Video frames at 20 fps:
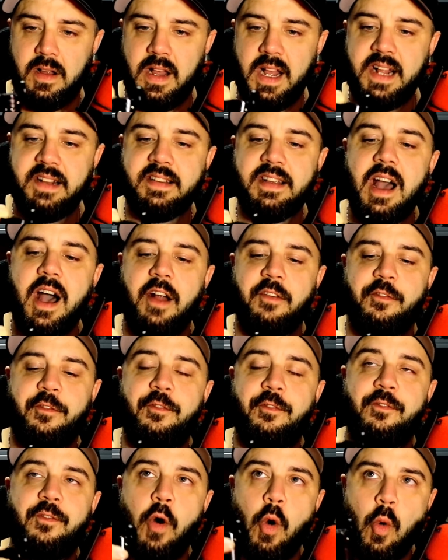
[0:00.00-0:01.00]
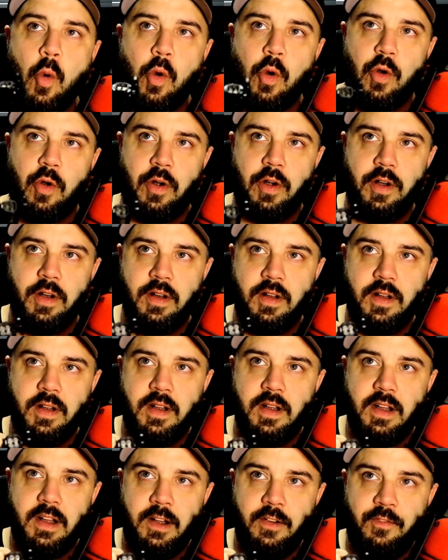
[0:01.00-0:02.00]
It's got four
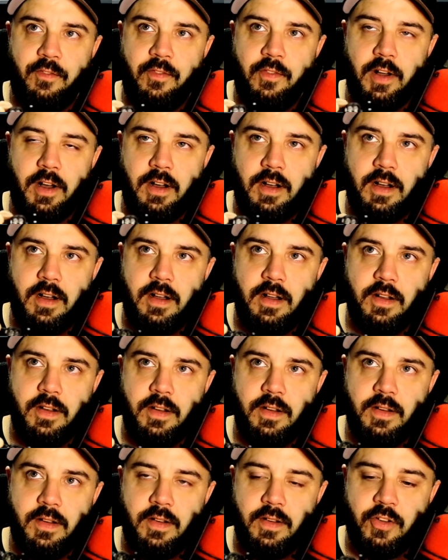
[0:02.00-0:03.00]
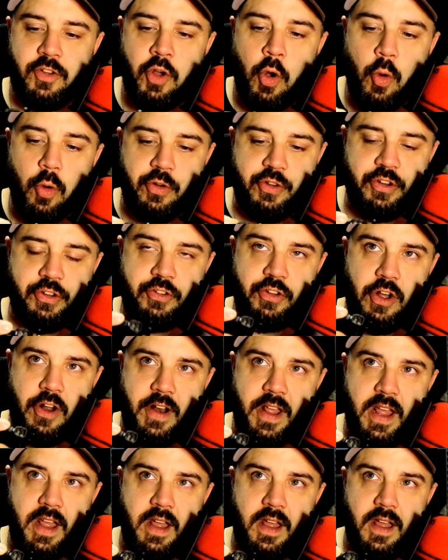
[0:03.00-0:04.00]
uh, torches
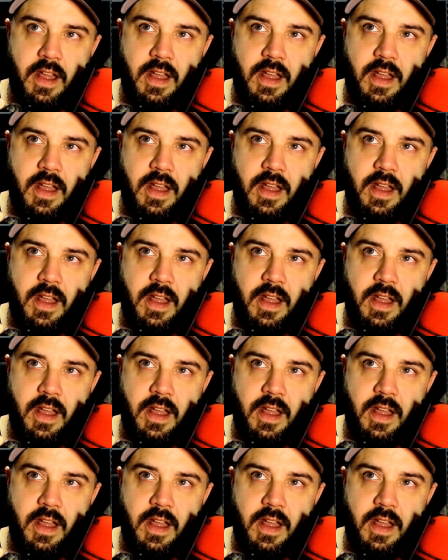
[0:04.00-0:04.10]
on it.